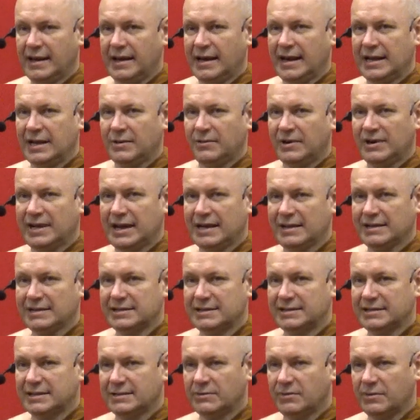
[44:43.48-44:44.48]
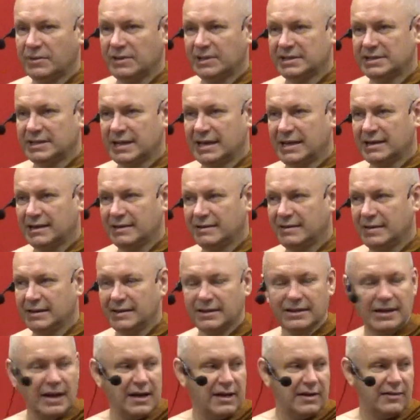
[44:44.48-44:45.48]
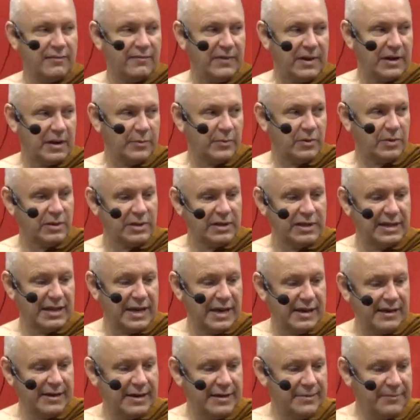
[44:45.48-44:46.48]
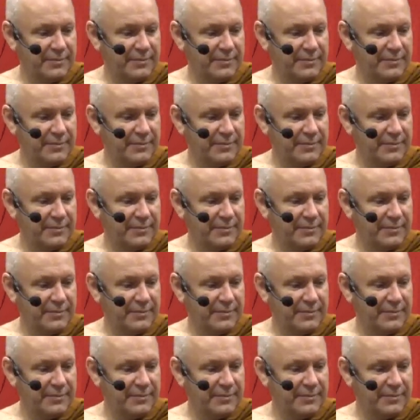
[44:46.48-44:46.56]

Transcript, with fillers: Anyone else want to uh, say anything? Uh, yes. Venerable, yeah.